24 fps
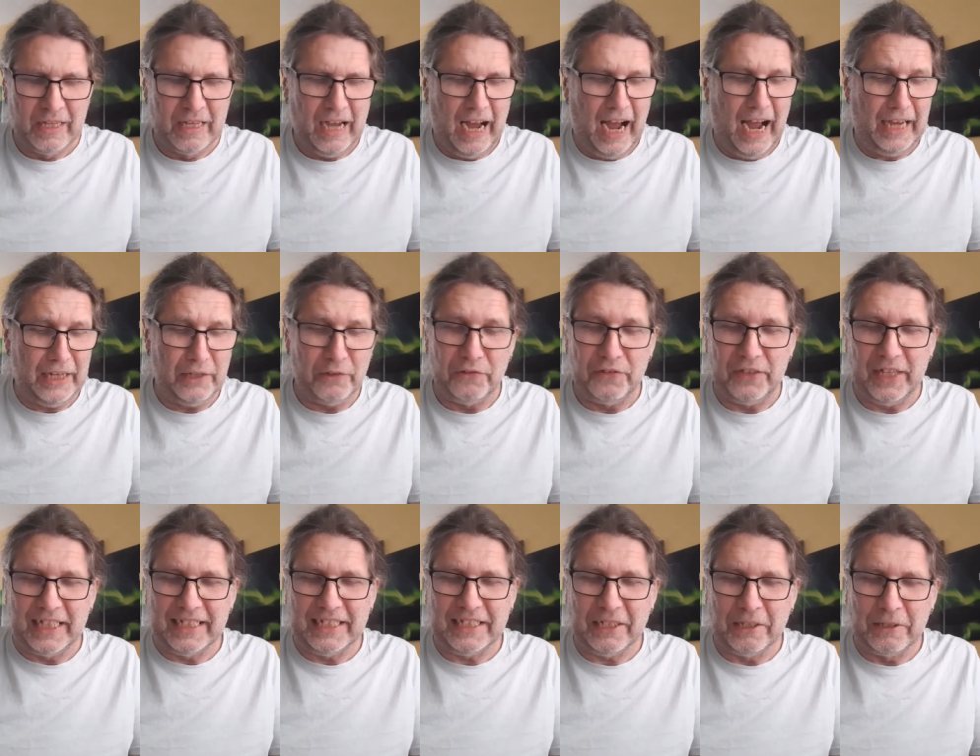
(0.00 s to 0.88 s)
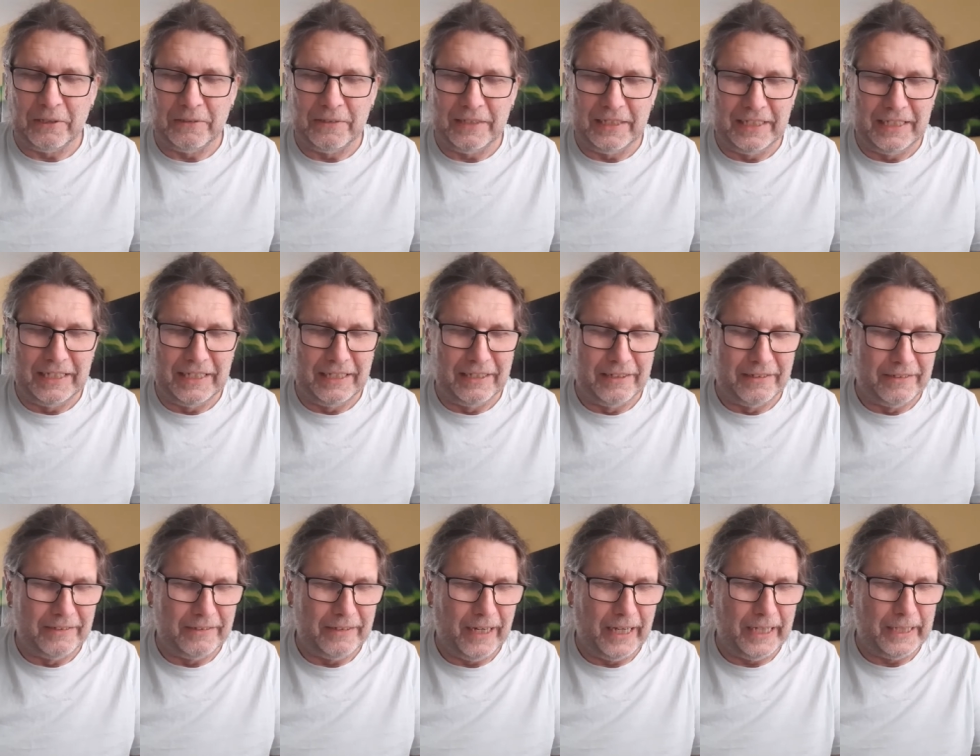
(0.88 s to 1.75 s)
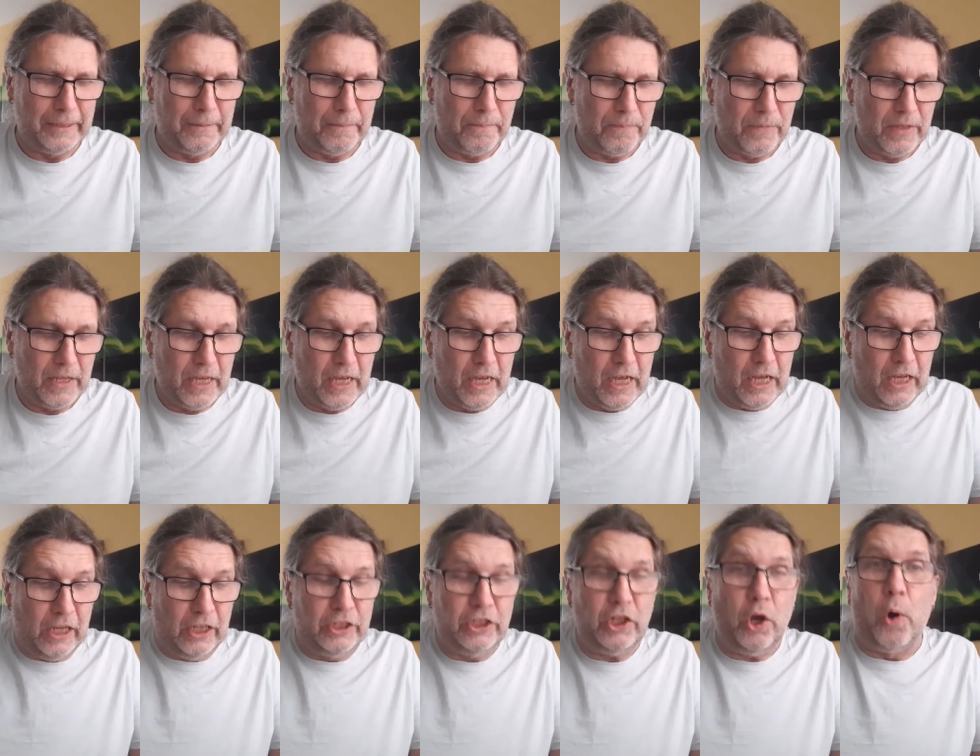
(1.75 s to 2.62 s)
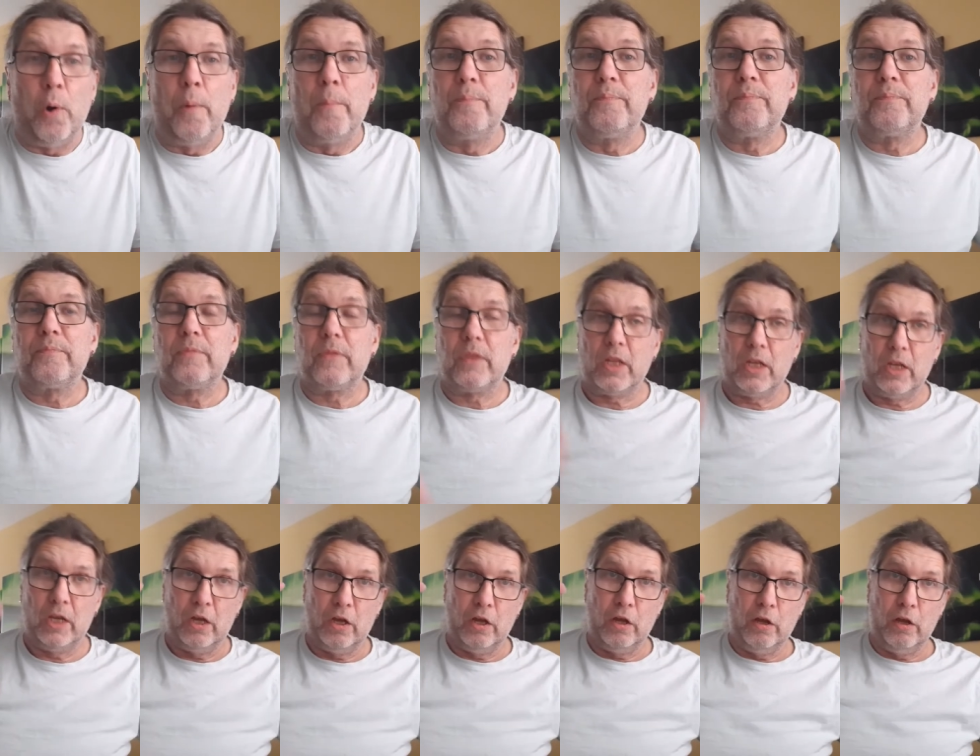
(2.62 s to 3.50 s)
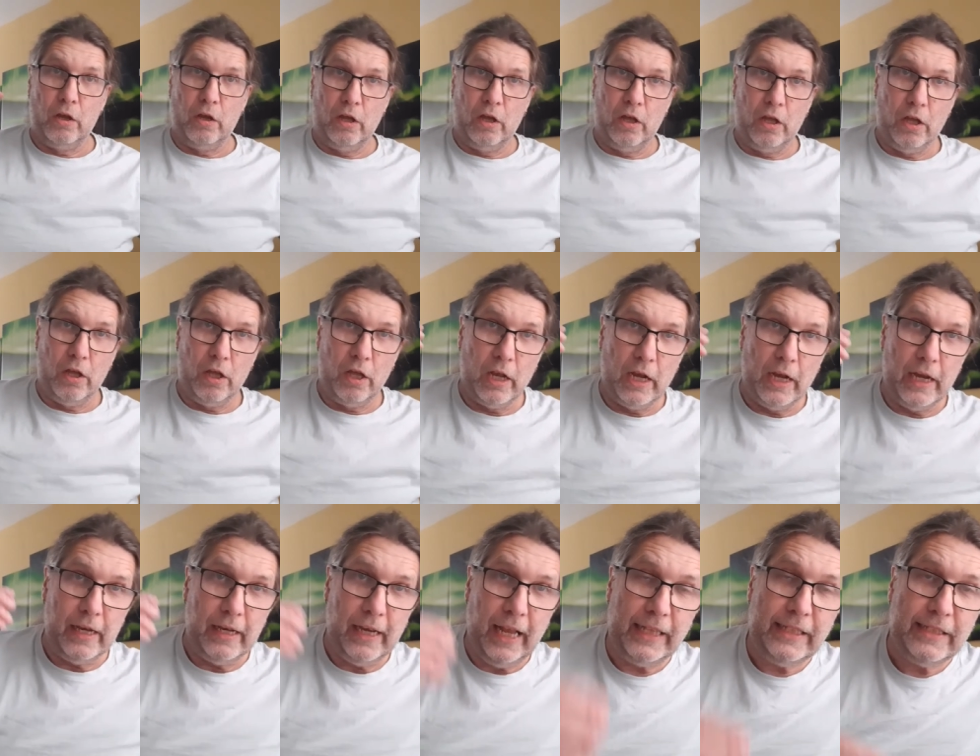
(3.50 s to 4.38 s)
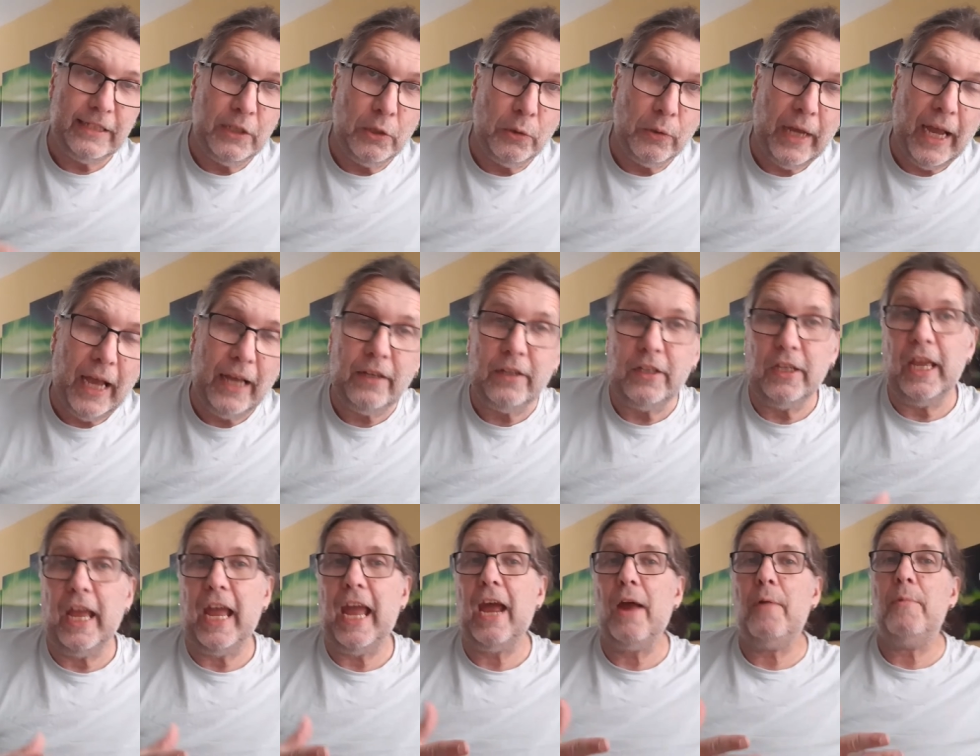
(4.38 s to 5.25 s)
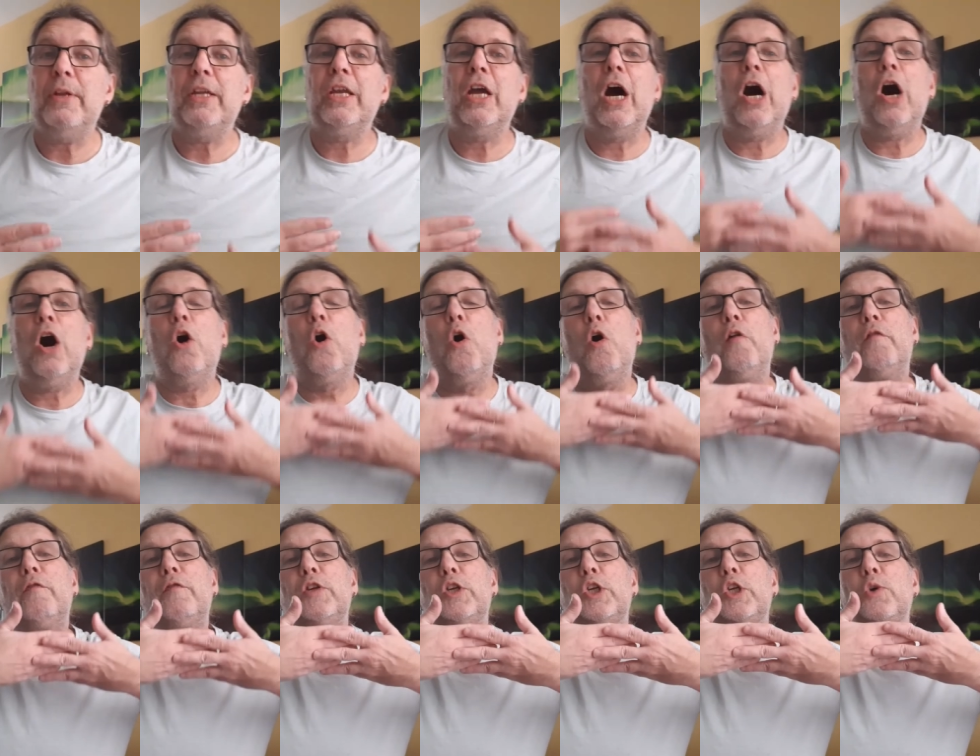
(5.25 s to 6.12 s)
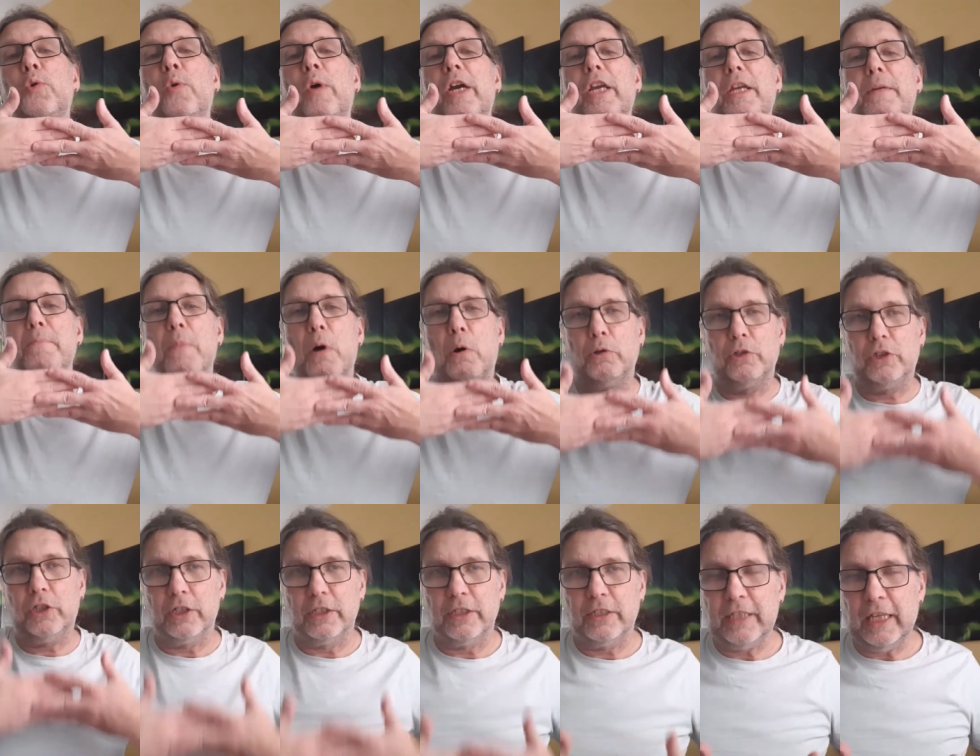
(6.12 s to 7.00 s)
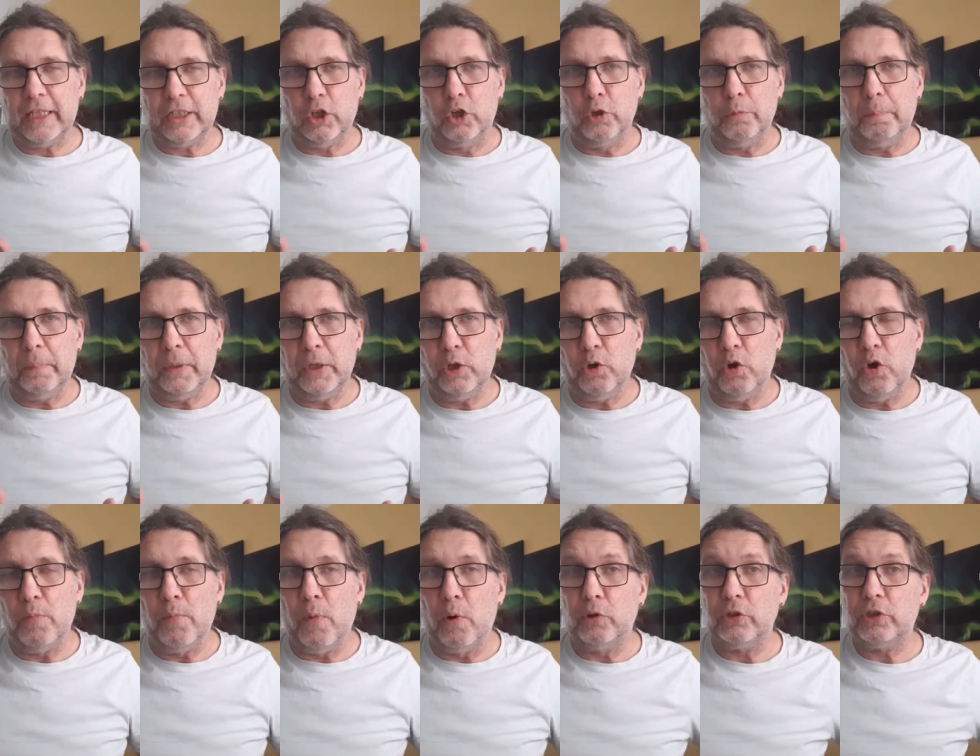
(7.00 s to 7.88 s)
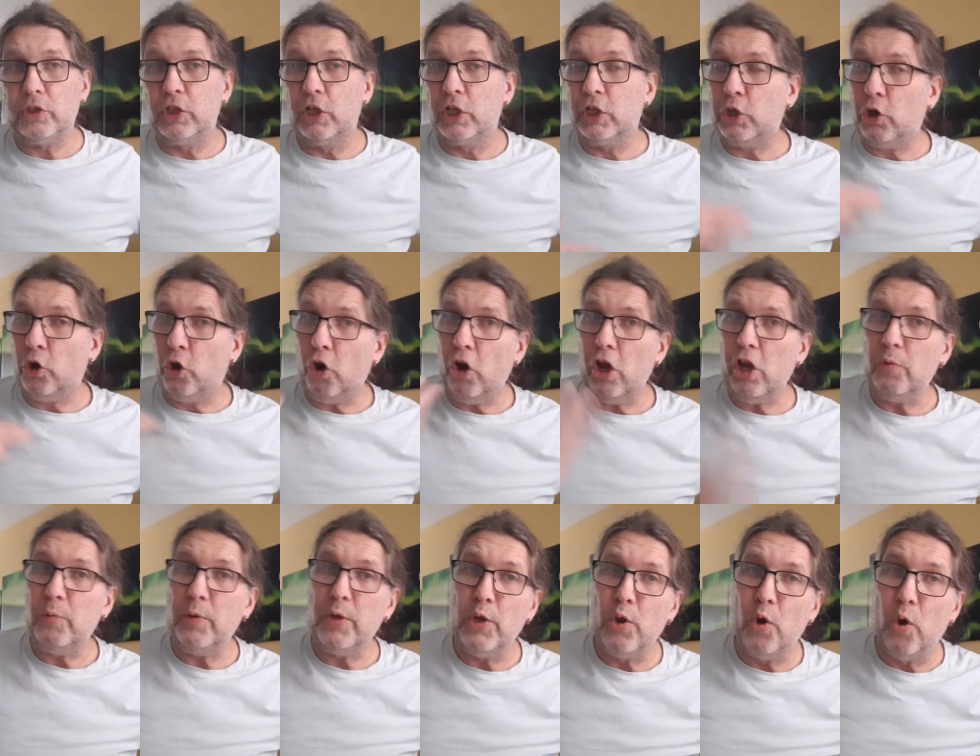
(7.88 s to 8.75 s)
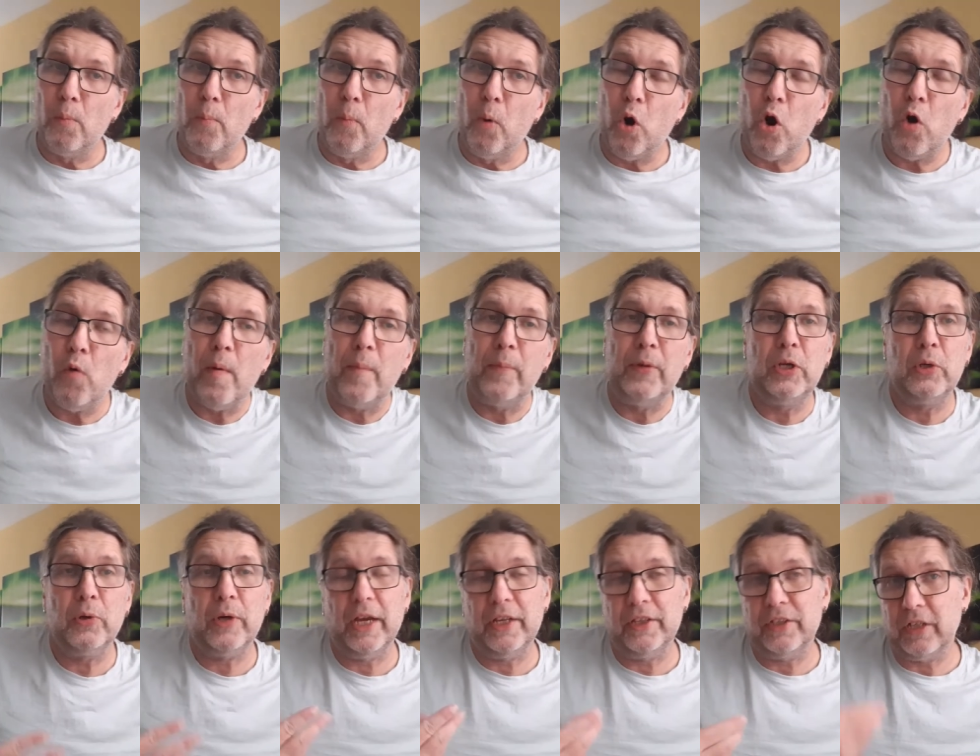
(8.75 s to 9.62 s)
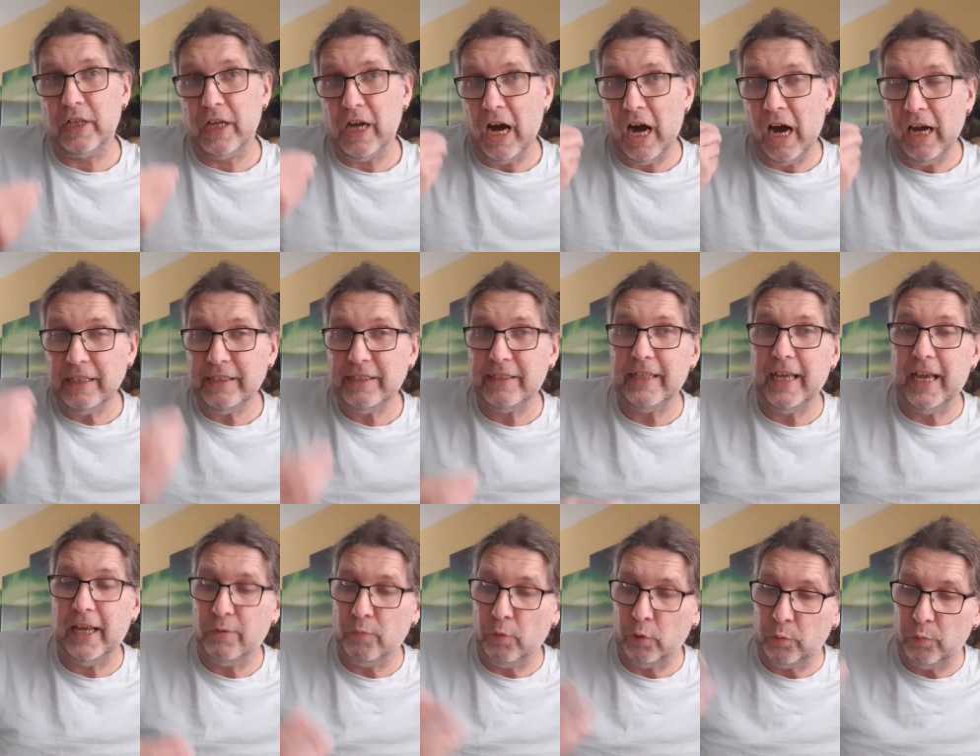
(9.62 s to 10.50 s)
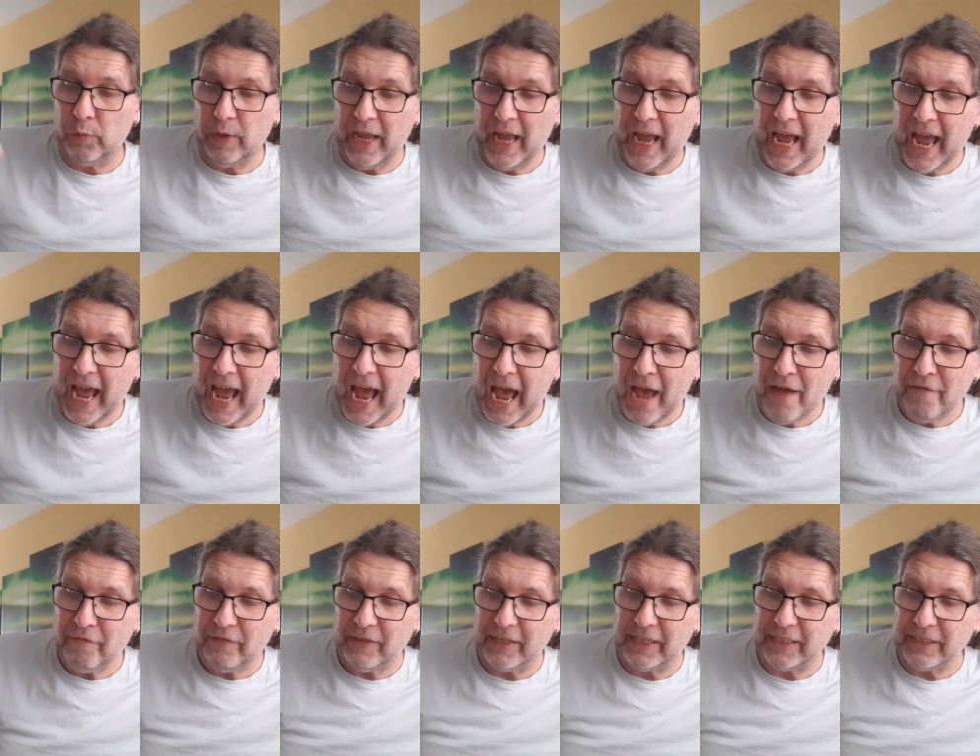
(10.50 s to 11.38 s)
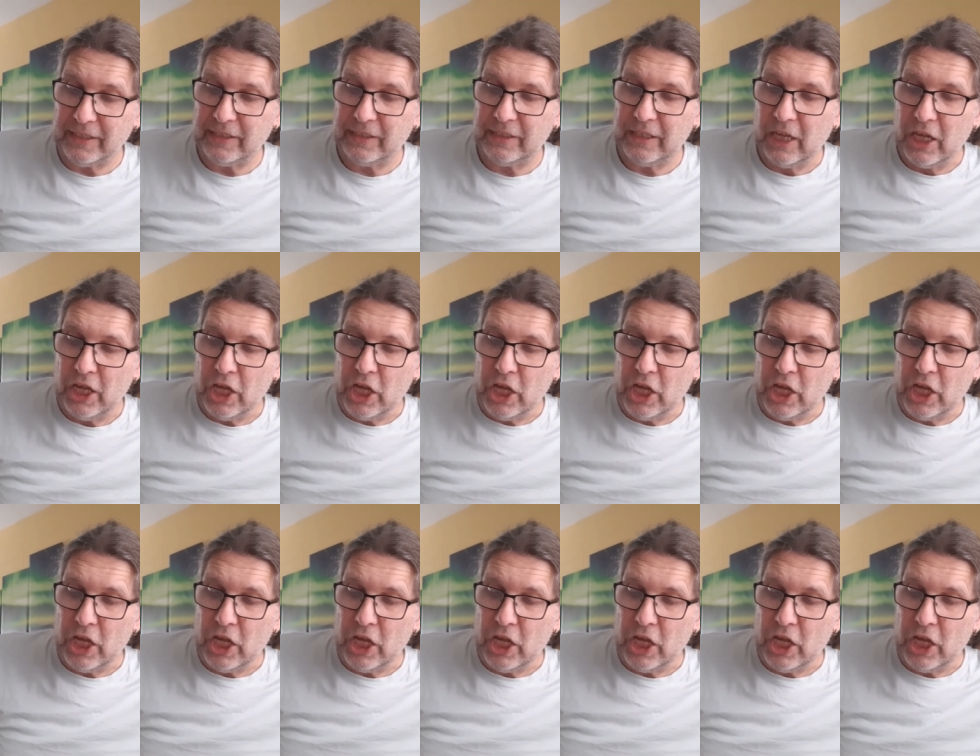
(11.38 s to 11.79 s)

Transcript: I don't think so, right? So let's look at the area of your emotions. That could be your emotional coil. We know more when we look at the cards. And what we have is,